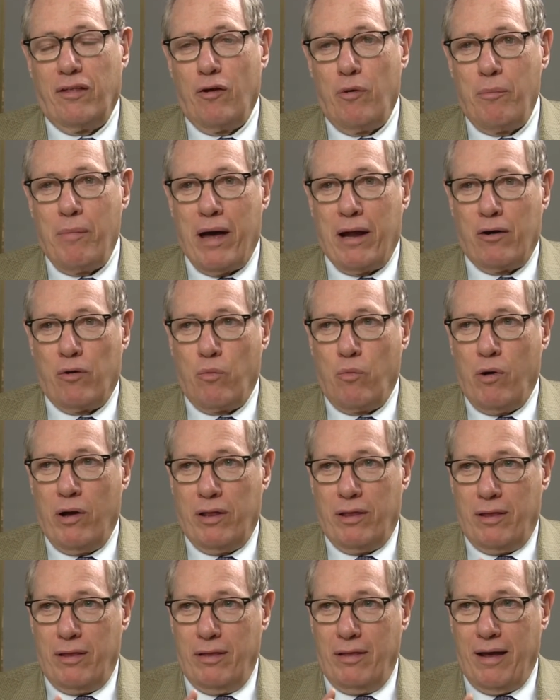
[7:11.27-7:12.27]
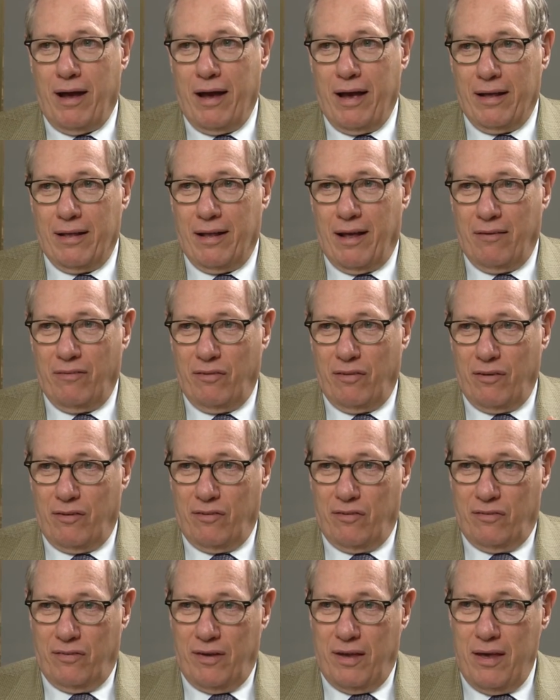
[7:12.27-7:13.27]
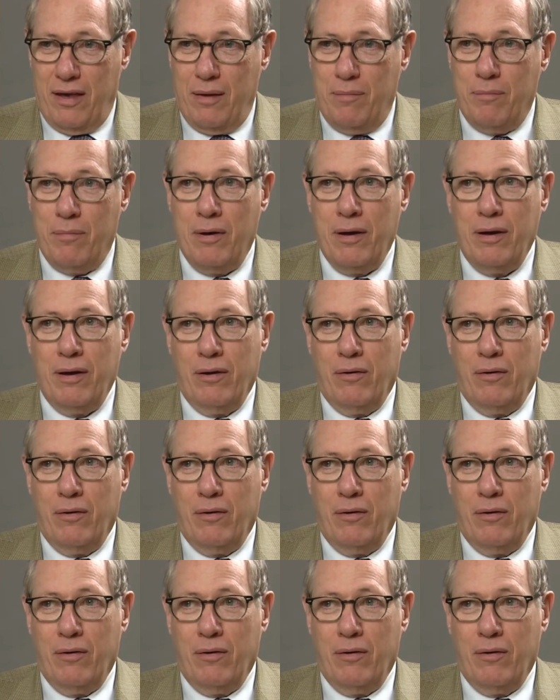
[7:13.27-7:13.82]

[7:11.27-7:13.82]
no matter what diagnostic scheme